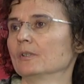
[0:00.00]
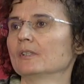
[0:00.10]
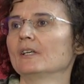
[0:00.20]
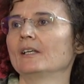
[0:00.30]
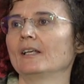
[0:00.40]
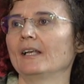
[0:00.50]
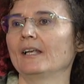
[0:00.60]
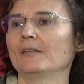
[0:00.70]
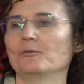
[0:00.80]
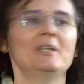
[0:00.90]

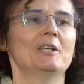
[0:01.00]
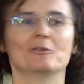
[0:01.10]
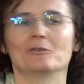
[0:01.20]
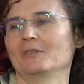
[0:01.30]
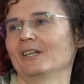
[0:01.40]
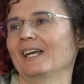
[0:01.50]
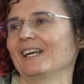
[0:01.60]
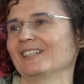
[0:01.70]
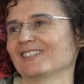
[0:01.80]
Sleep does all that.